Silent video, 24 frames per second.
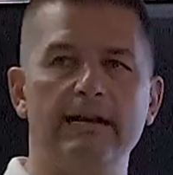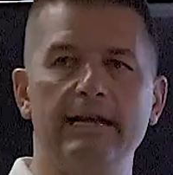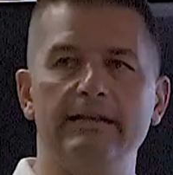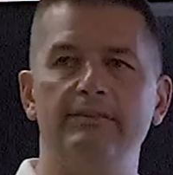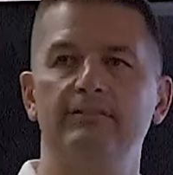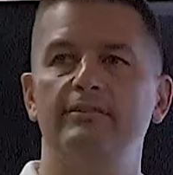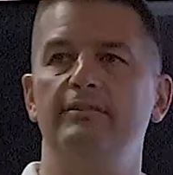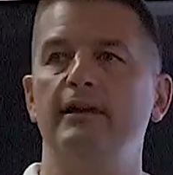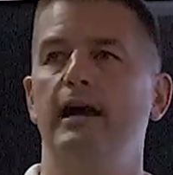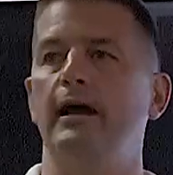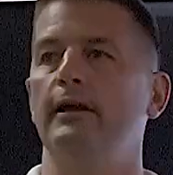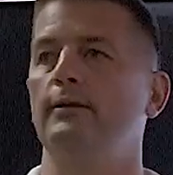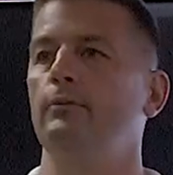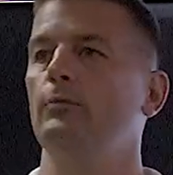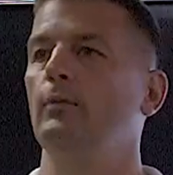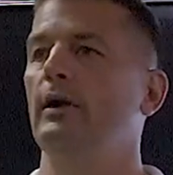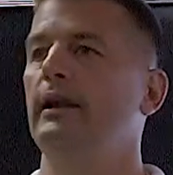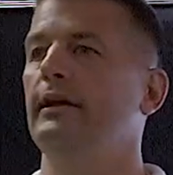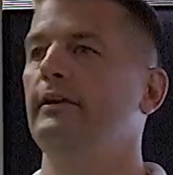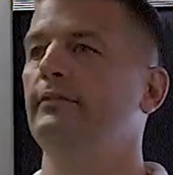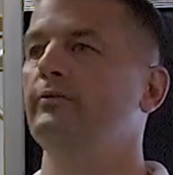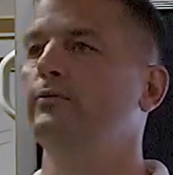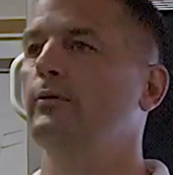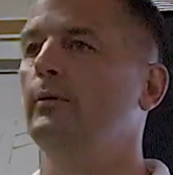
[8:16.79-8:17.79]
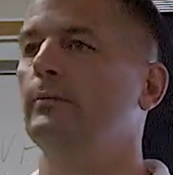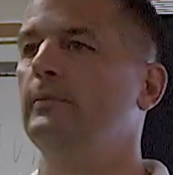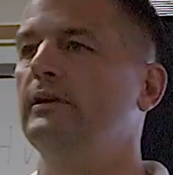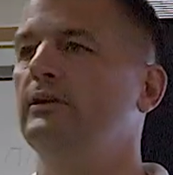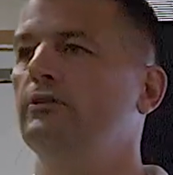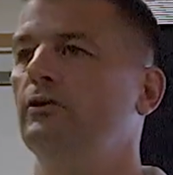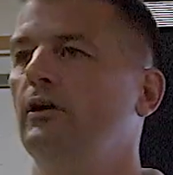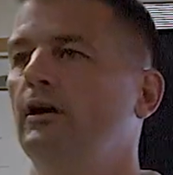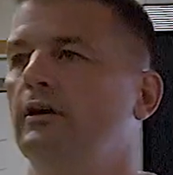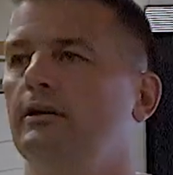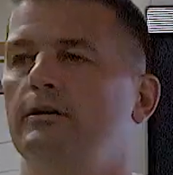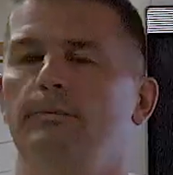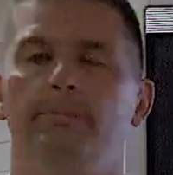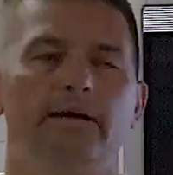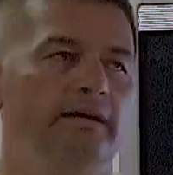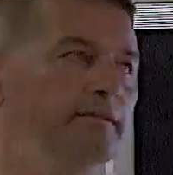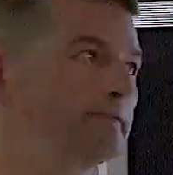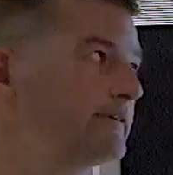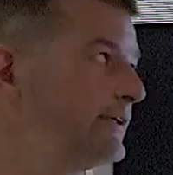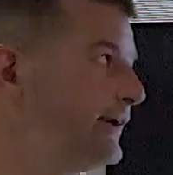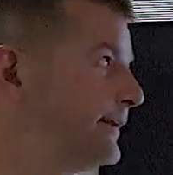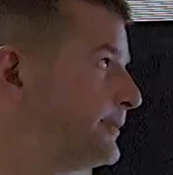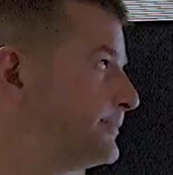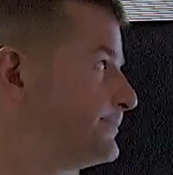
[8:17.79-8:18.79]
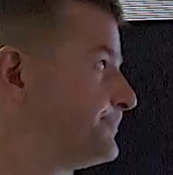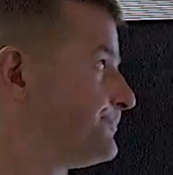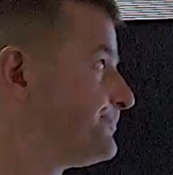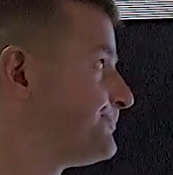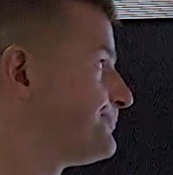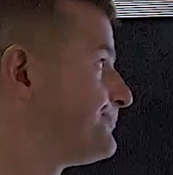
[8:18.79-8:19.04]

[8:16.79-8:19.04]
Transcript: that sine wave when we talk about that.